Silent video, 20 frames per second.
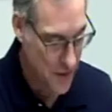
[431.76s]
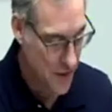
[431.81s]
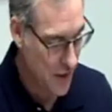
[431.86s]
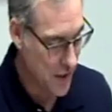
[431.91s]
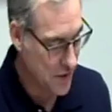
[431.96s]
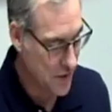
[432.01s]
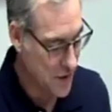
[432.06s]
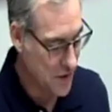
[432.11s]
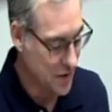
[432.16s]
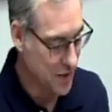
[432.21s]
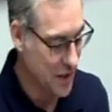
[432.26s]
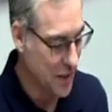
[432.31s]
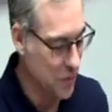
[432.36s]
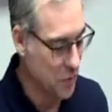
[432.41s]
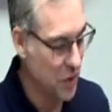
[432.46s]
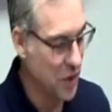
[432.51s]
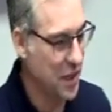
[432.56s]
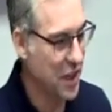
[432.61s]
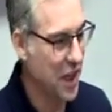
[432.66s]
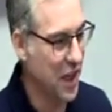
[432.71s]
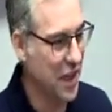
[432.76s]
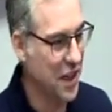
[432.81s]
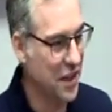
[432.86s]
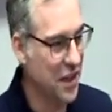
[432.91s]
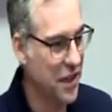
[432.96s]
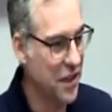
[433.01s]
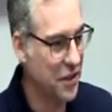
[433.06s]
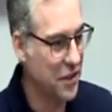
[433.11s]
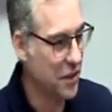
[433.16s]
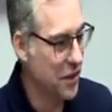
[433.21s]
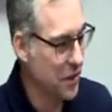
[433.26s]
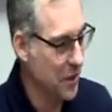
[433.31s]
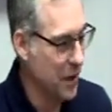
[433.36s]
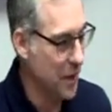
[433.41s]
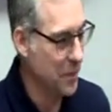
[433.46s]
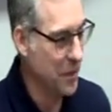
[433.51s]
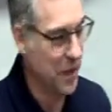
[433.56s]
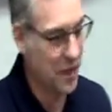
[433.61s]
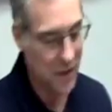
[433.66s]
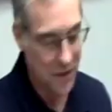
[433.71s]
It's just something we cannot do. I
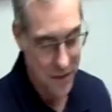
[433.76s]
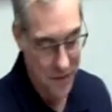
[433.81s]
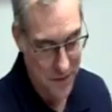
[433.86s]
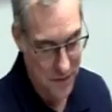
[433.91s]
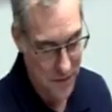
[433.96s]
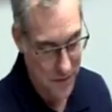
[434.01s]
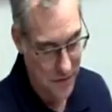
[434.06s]
mean,